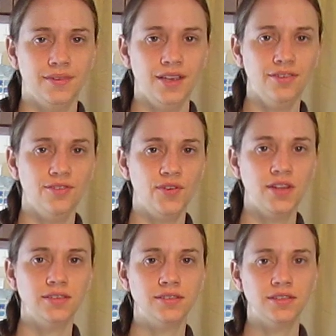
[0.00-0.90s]
Hey there
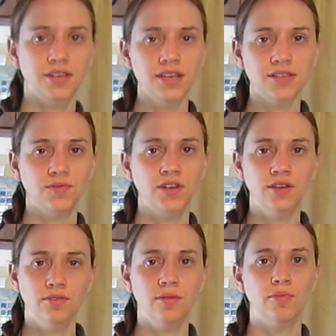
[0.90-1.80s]
friends, today is
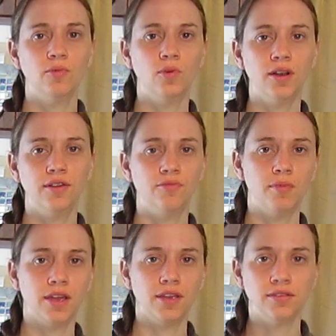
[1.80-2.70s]
video number 1 of
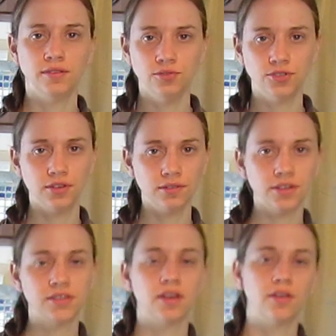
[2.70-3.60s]
my new
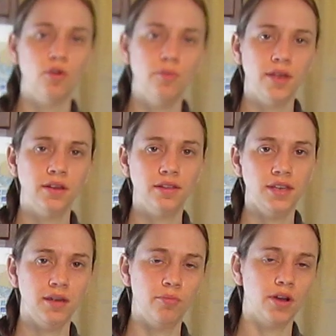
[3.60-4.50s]
series on homemade
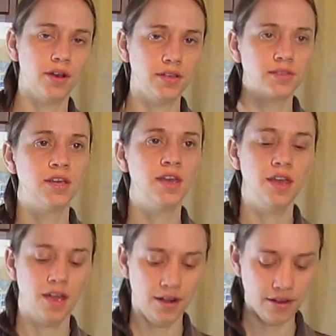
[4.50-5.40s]
cleaning products.
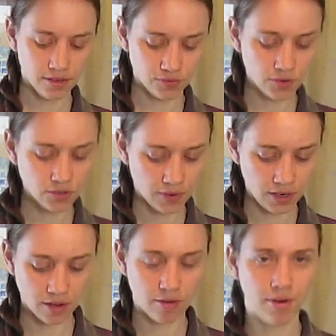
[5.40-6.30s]
And in this first
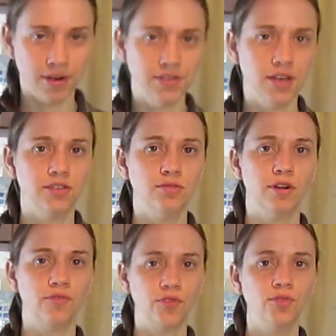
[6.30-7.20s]
video I want to talk to you
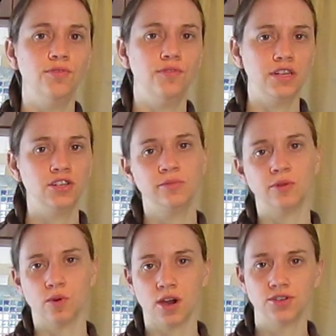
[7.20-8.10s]
about fruit and vegetable
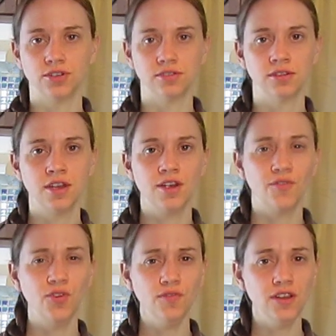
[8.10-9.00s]
washes.
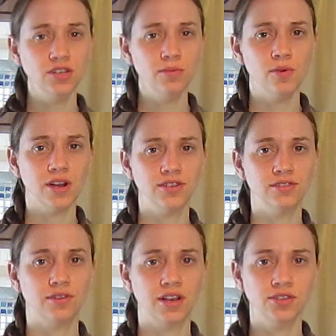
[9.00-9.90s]
Fruit and vegetable washes
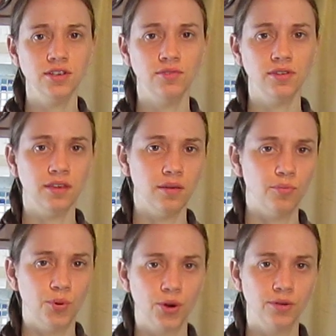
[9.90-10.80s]
are actually really
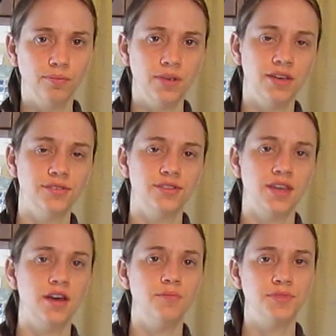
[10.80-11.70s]
important because they
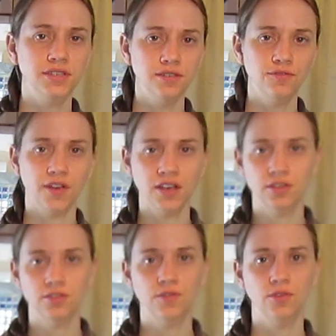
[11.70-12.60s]
help disinfect
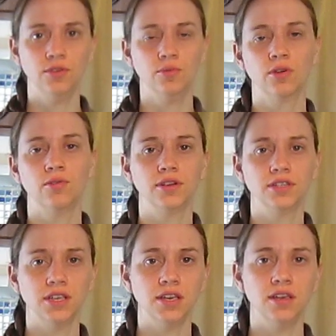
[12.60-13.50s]
the food that we're going
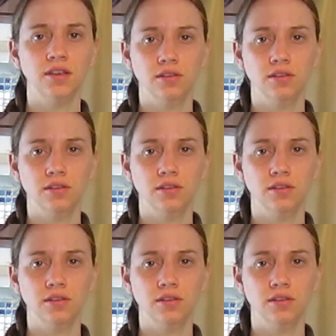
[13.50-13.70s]
to eat,